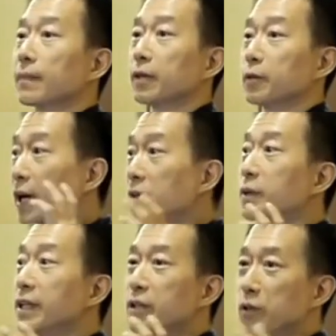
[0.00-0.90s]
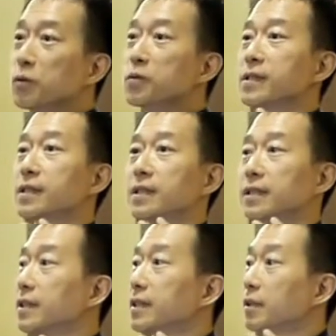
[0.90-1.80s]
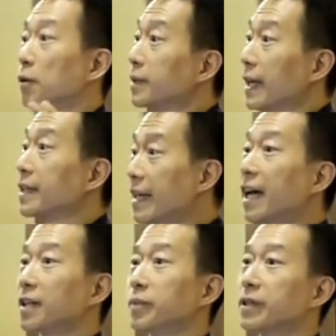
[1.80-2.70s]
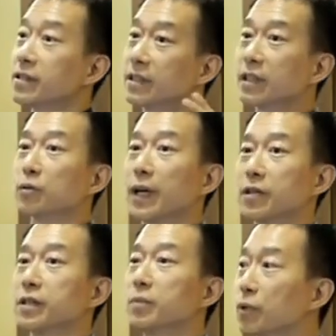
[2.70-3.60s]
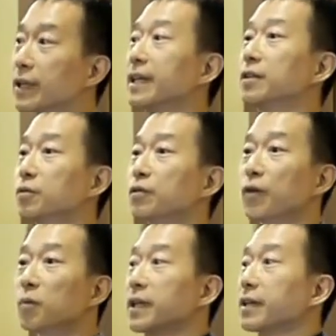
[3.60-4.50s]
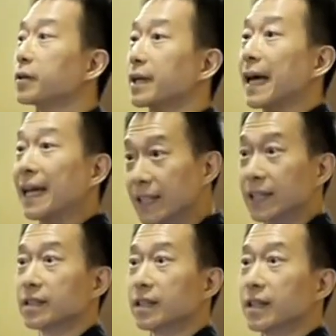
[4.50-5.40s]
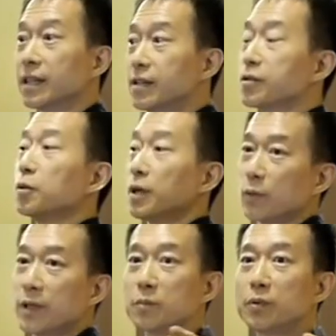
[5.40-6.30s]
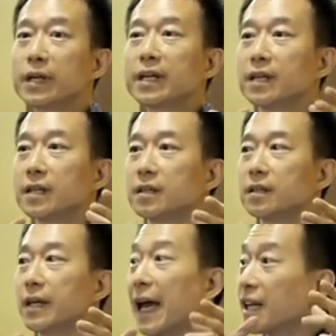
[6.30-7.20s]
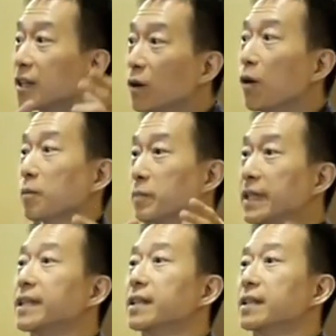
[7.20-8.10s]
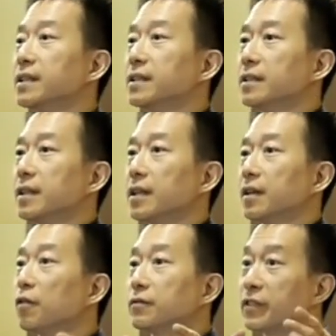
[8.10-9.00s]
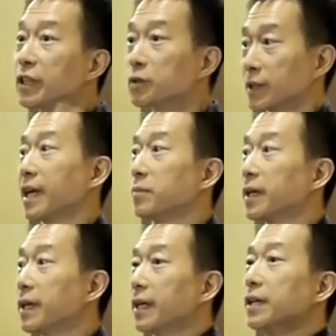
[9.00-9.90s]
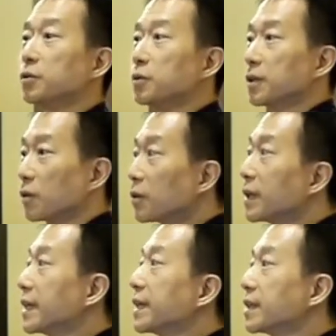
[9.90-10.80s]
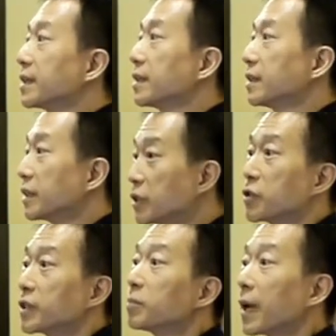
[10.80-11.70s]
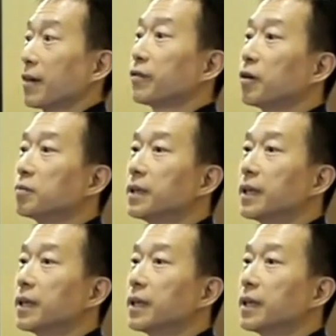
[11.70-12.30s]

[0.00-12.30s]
you can't really use the content yet because you need to actually bring it into a form that you can edit. So when you bring an analog media of a video tape into a non-linear digital platform,